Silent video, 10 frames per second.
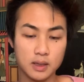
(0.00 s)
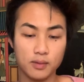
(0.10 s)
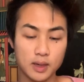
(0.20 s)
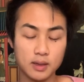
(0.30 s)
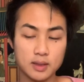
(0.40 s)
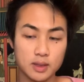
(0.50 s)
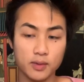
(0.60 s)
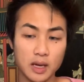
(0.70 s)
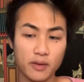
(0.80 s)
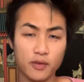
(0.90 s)
see, what else do
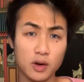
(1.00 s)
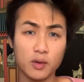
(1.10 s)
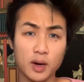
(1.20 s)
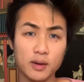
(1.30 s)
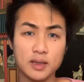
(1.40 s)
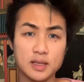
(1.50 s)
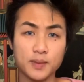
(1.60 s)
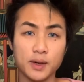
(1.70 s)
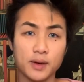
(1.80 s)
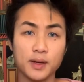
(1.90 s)
we got for Aquarius
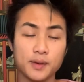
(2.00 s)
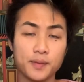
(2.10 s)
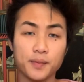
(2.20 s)
spirit?